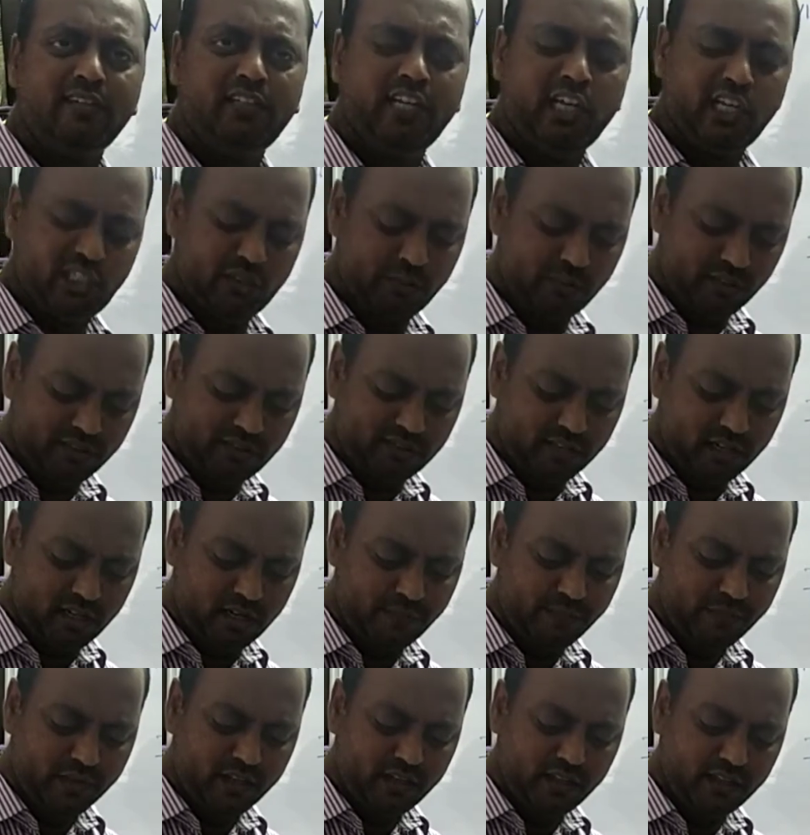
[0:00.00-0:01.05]
uh,
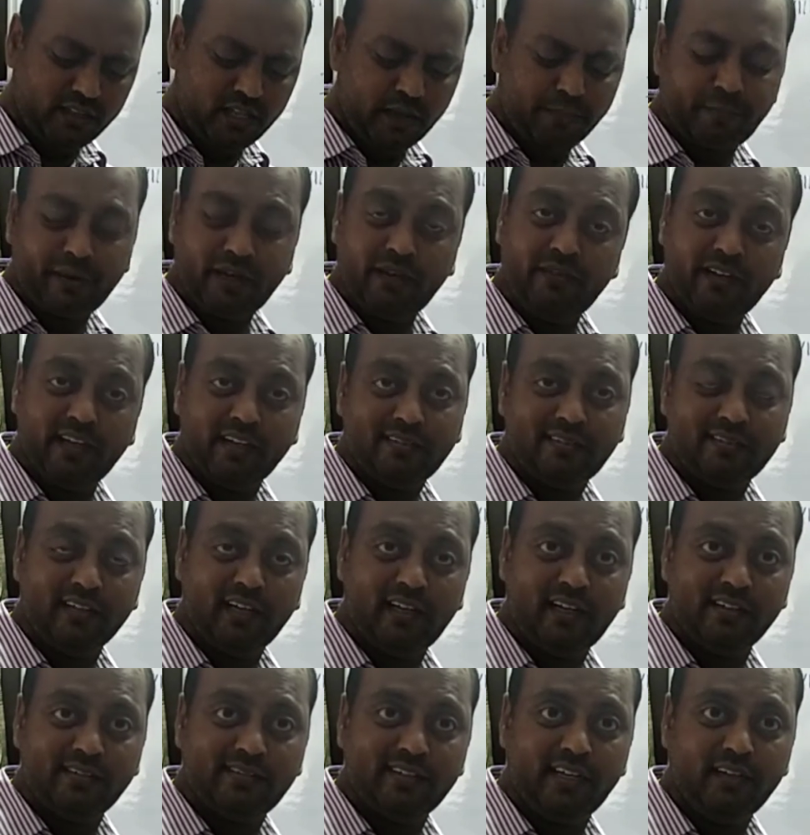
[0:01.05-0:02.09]
Deshmukhs in the previous
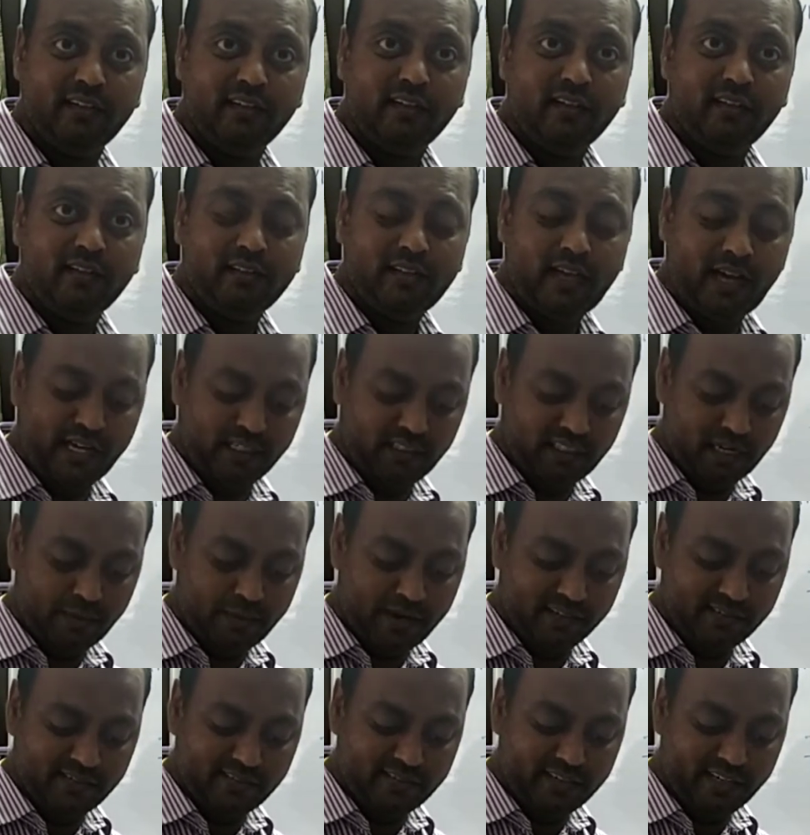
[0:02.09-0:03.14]
lesson the
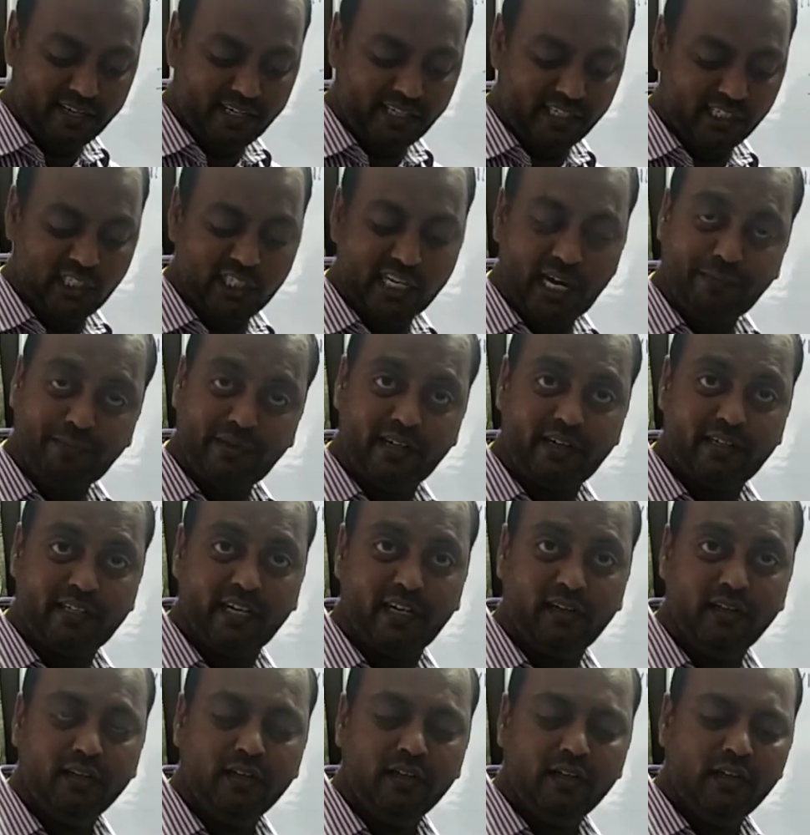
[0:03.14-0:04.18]
Hyderabad state in chapter
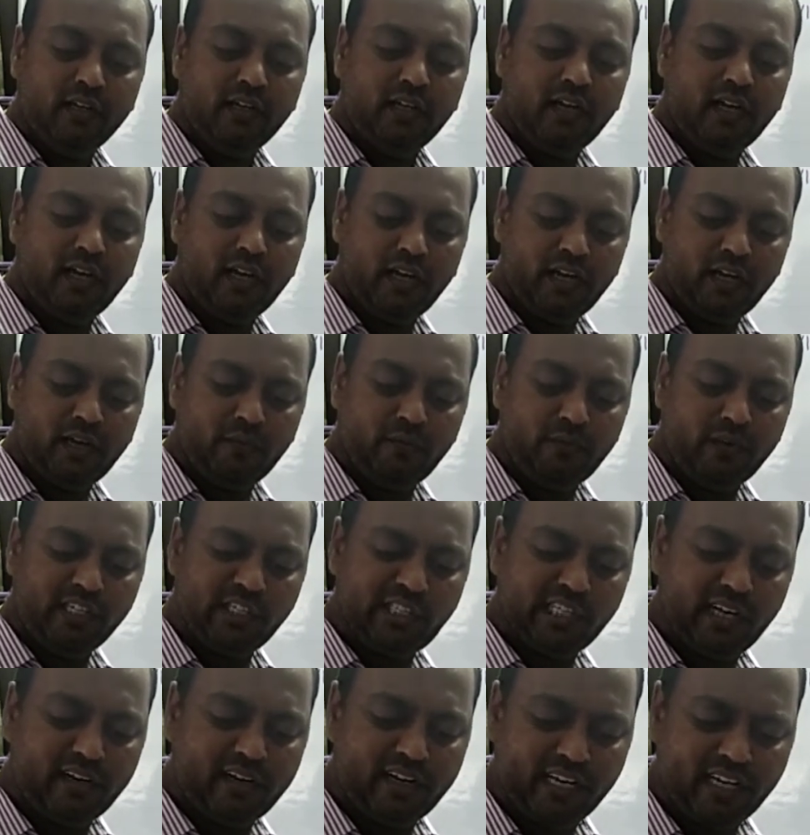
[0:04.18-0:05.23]
10. Uh, we
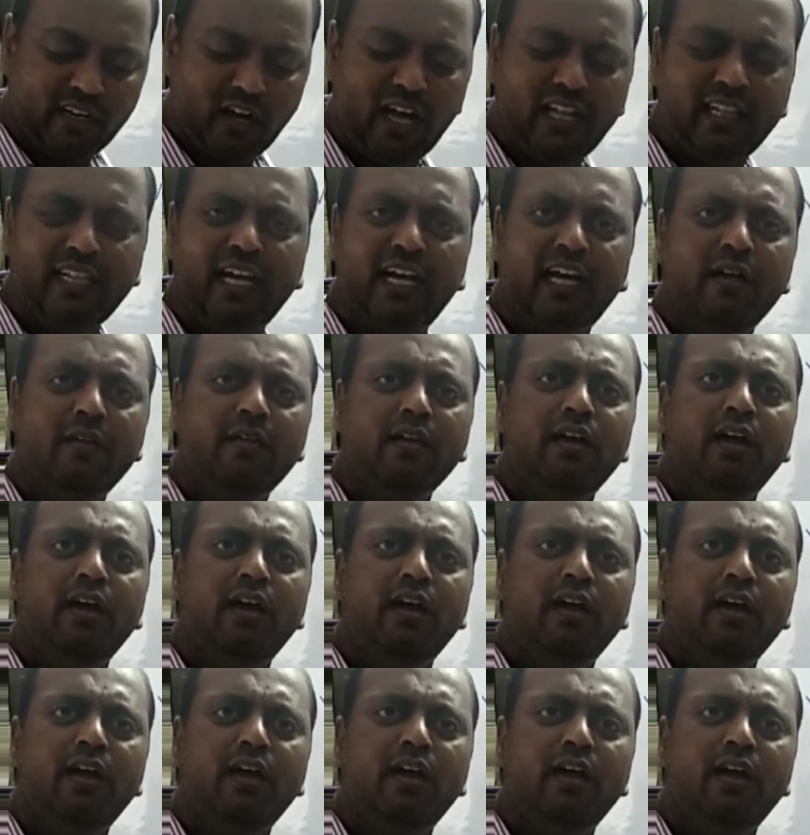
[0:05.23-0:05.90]
shall recall the